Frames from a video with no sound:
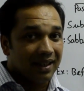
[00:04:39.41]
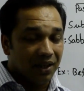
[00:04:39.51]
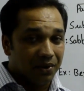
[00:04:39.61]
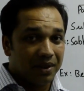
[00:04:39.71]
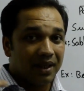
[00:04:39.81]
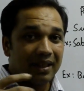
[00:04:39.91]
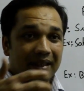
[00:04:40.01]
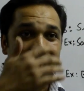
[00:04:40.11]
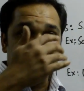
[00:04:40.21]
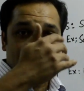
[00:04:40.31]

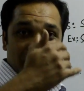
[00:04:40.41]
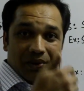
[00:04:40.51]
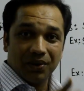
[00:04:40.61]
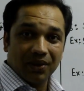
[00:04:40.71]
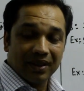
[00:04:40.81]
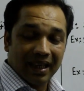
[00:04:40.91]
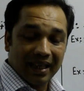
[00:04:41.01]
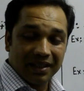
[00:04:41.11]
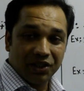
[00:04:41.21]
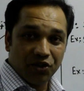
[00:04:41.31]
Okay, so
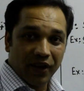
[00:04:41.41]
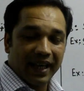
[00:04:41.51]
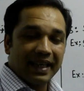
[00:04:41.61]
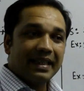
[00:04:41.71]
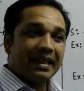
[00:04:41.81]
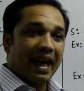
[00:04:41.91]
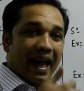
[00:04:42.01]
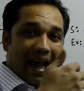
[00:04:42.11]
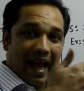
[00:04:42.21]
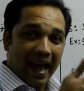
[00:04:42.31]
the train
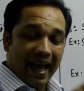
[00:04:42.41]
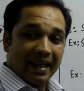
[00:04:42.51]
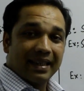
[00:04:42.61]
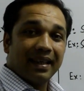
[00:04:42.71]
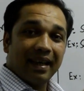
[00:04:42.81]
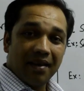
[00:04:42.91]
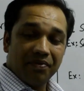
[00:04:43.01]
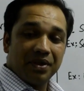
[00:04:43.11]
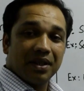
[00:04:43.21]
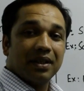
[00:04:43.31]
had
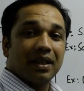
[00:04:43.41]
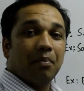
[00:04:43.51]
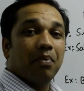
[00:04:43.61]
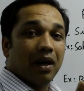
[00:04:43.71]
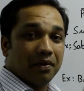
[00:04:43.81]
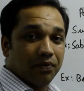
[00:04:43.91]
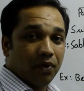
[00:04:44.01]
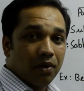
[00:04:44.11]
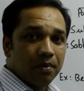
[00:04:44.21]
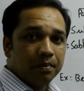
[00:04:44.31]
left the
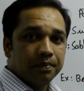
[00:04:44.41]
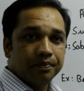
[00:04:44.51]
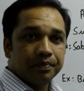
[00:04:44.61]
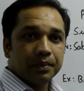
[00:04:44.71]
platform